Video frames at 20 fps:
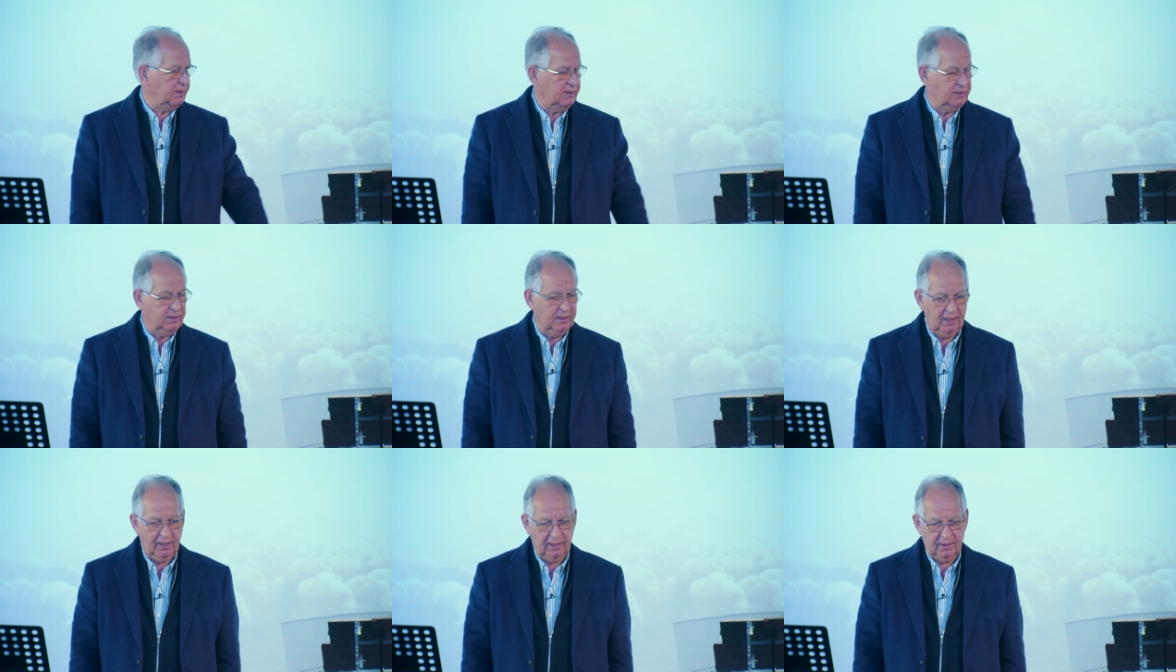
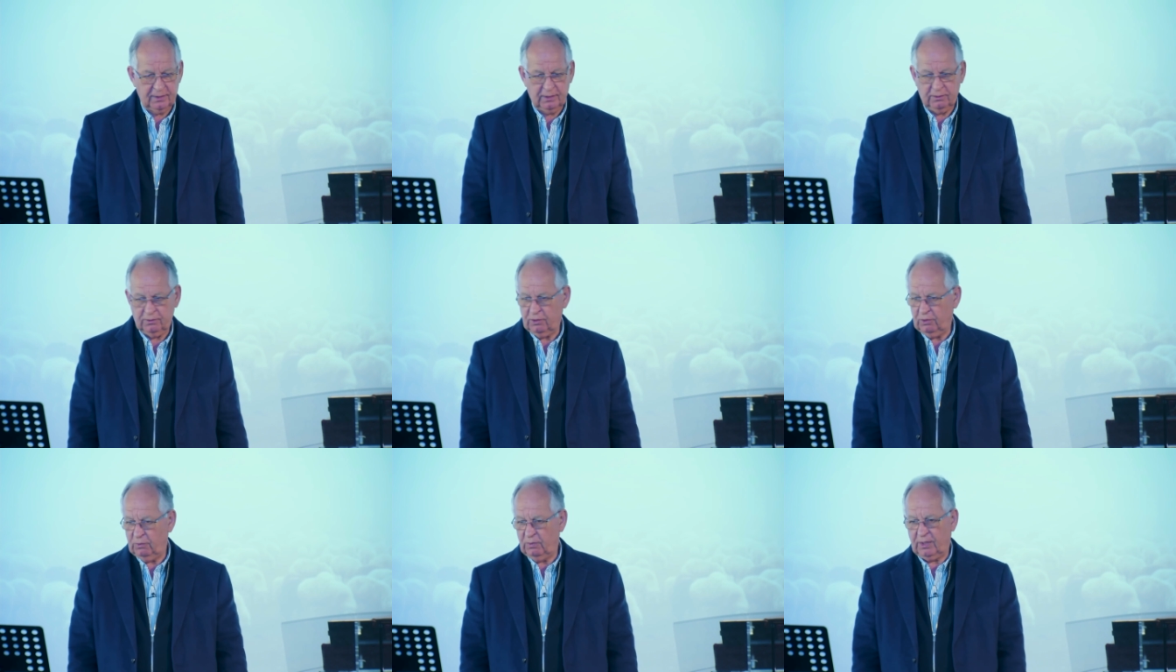these
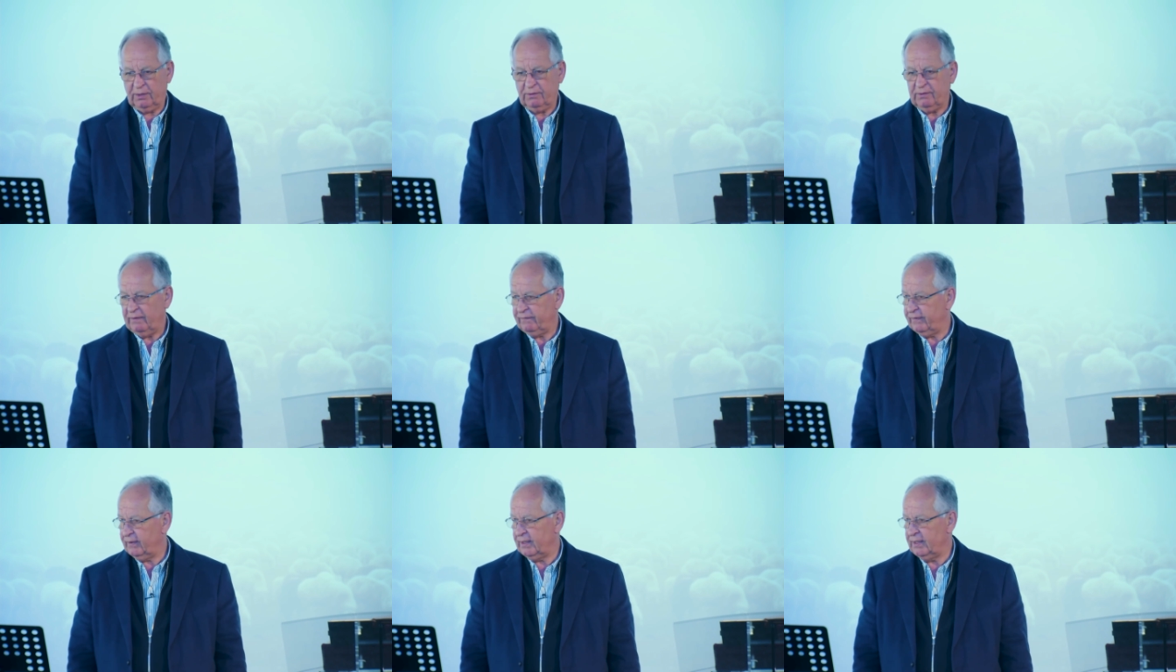days. I don't know what
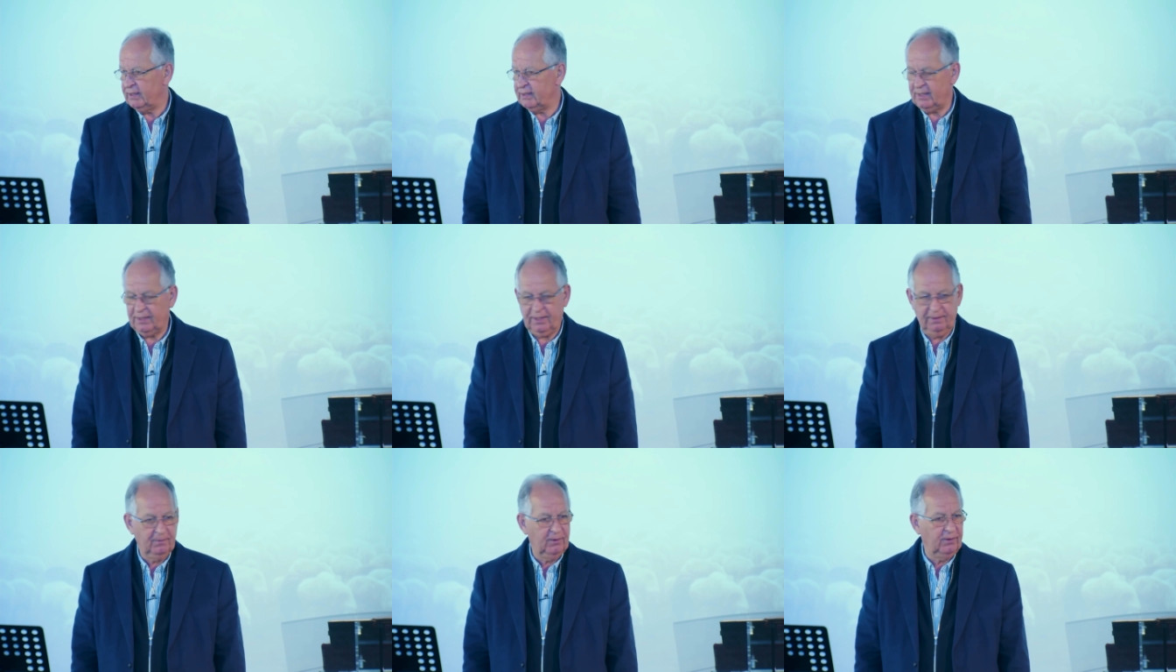graphic
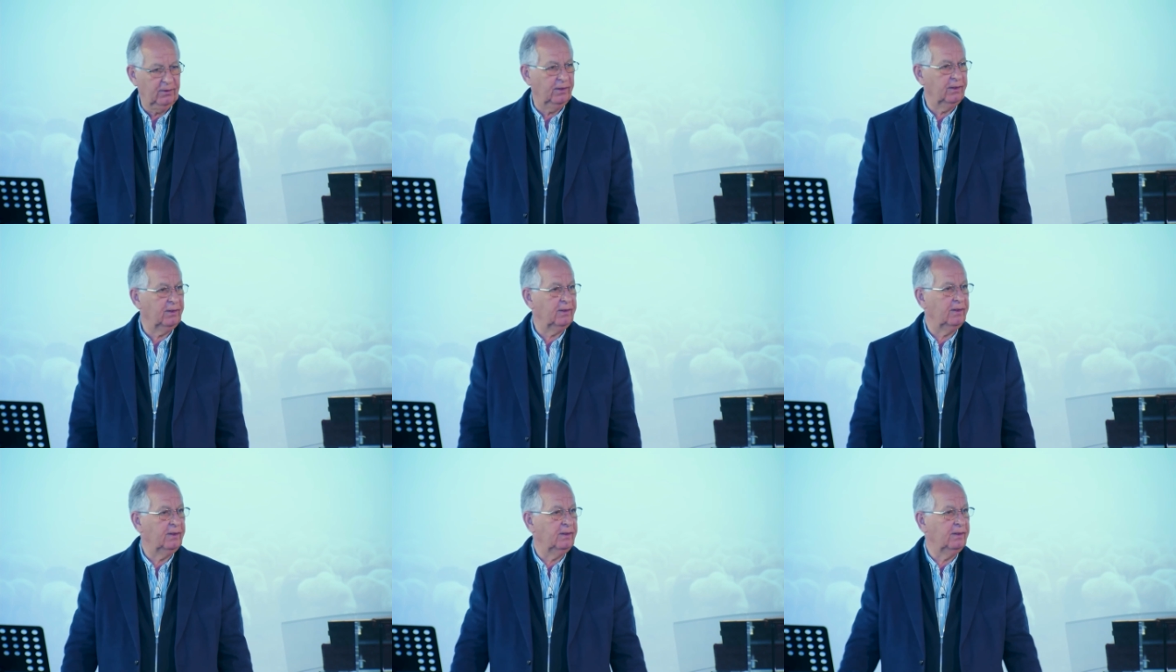is
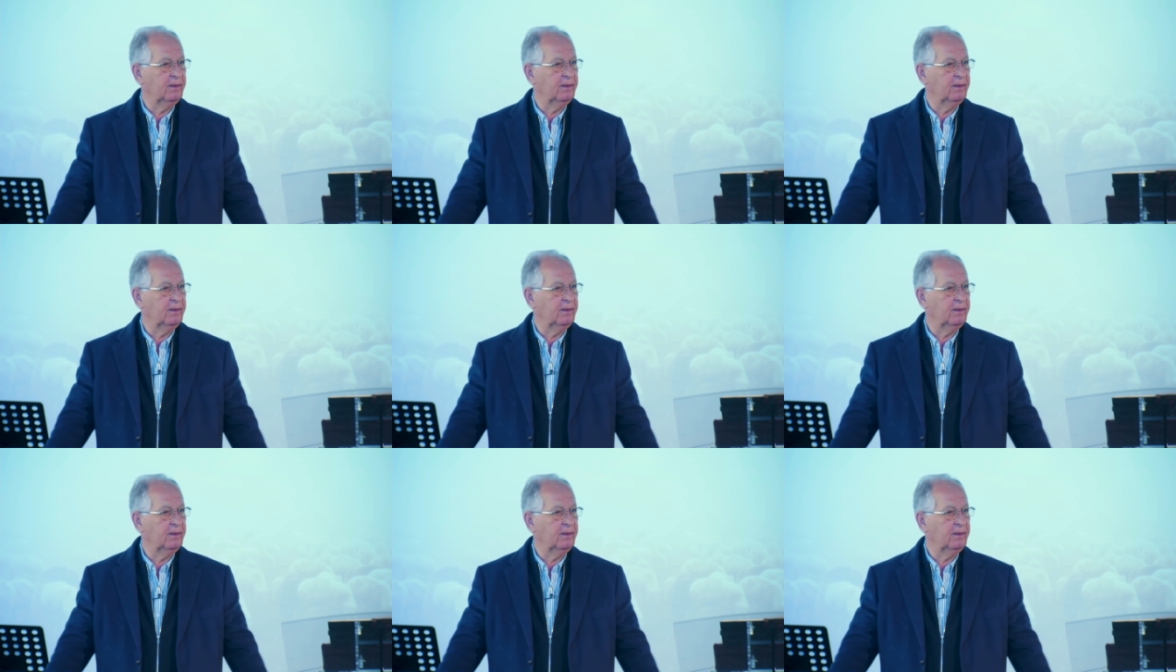anymore.